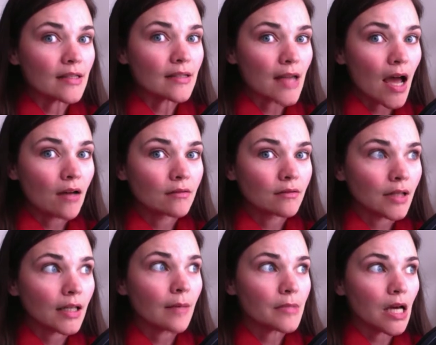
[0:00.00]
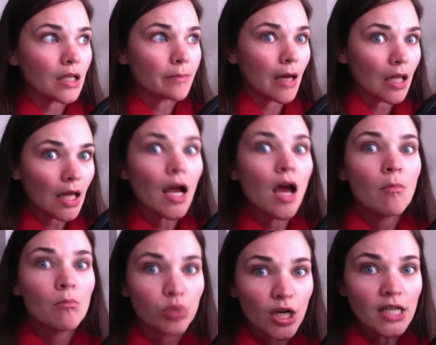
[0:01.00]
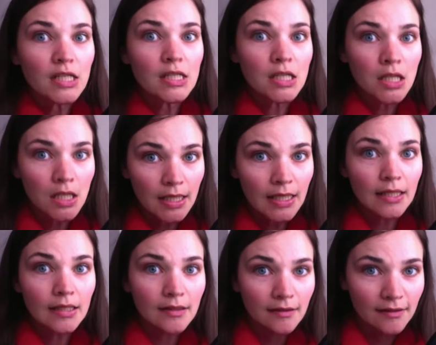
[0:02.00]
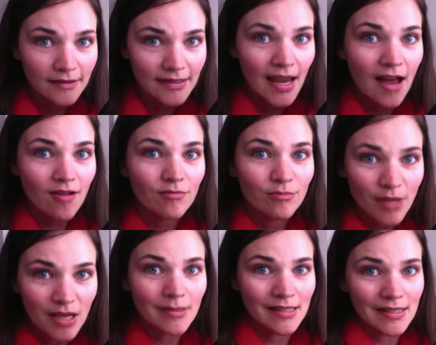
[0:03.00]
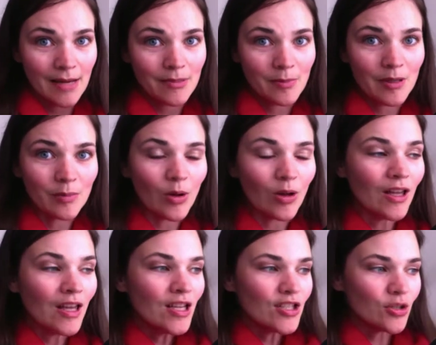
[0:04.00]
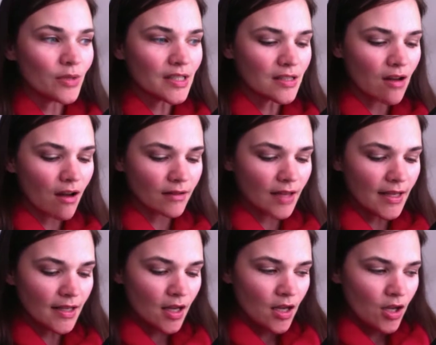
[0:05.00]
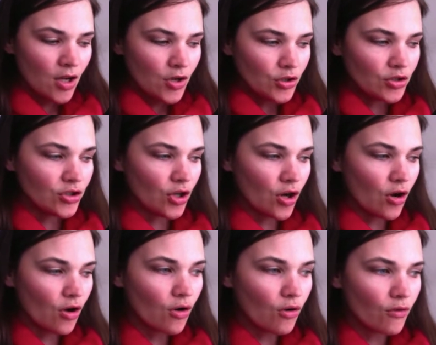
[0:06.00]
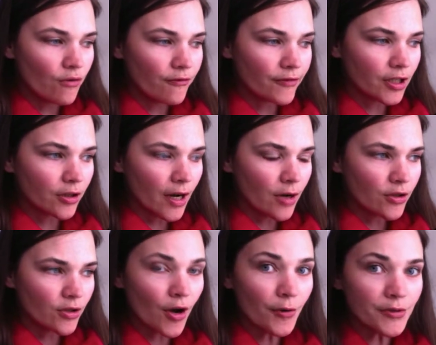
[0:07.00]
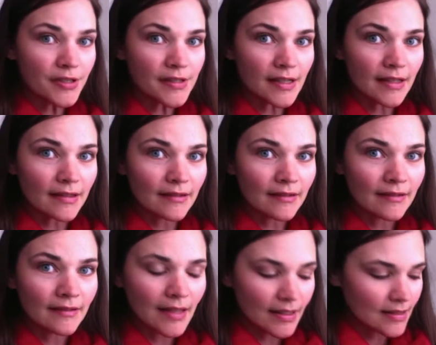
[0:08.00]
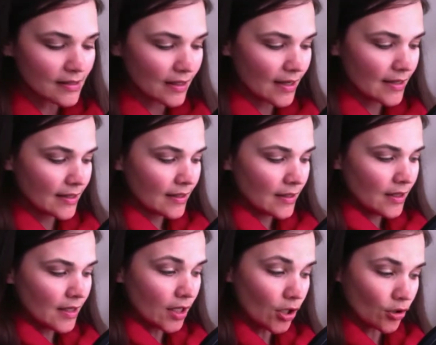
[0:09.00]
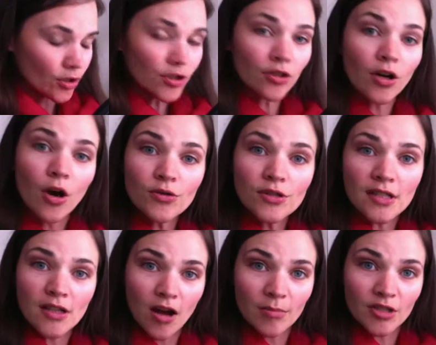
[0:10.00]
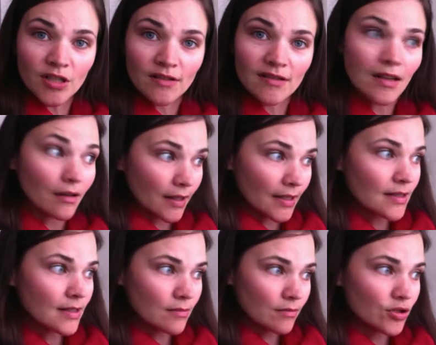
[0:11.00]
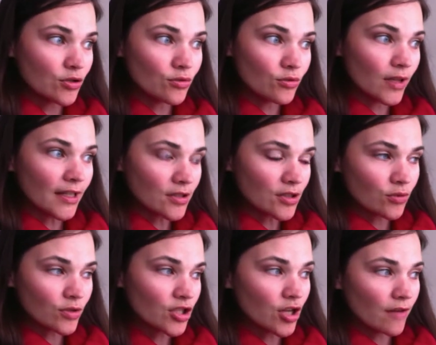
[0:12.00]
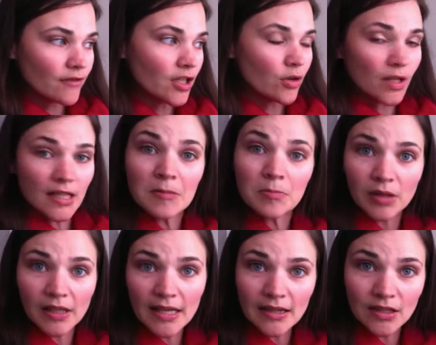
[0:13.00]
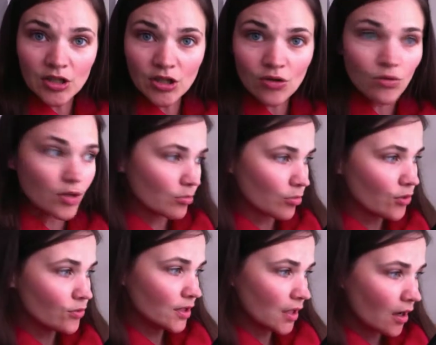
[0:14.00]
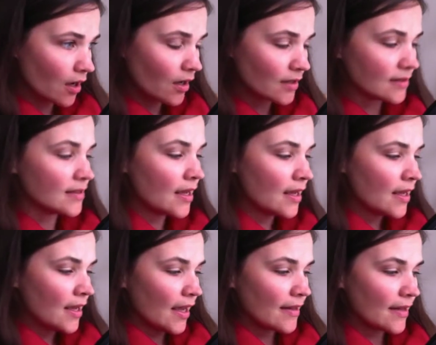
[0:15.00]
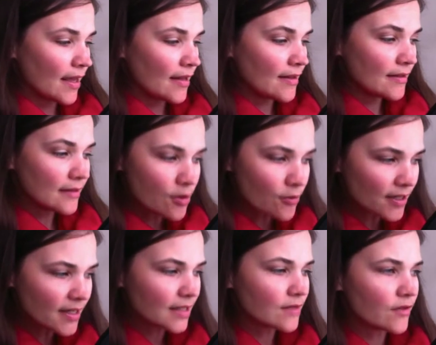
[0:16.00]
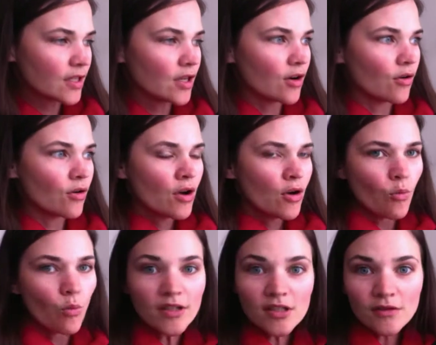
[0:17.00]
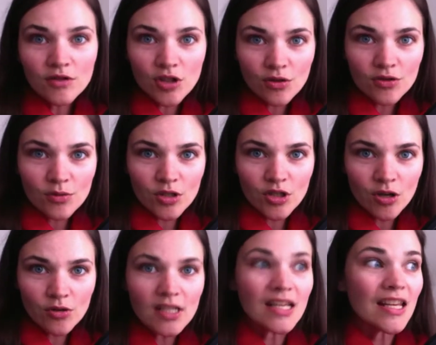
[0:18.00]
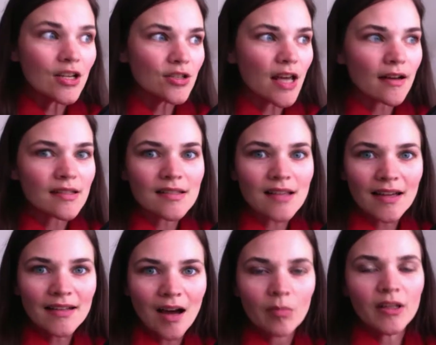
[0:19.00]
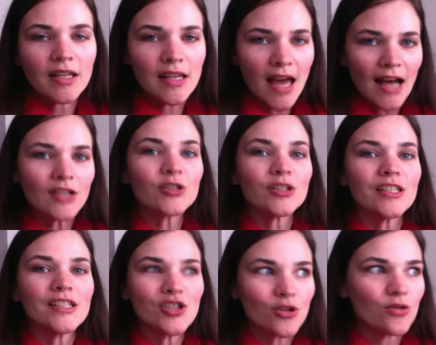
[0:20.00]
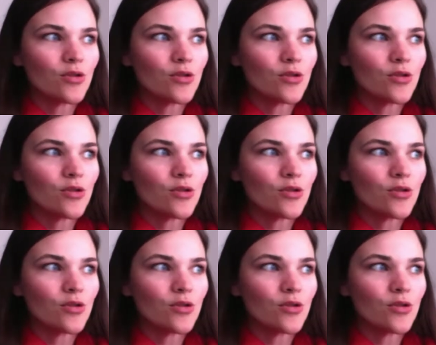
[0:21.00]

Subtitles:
it down. Like I'm talking about breaks it down. Baby steps, people. So it's not like, go figure out your hosting. It's like, here are your hosting options. Let's do a screenshot video and explain the two and the pros and the cons. And then, the next video, once you've chosen which hosting, here's how to sign up. He actually shows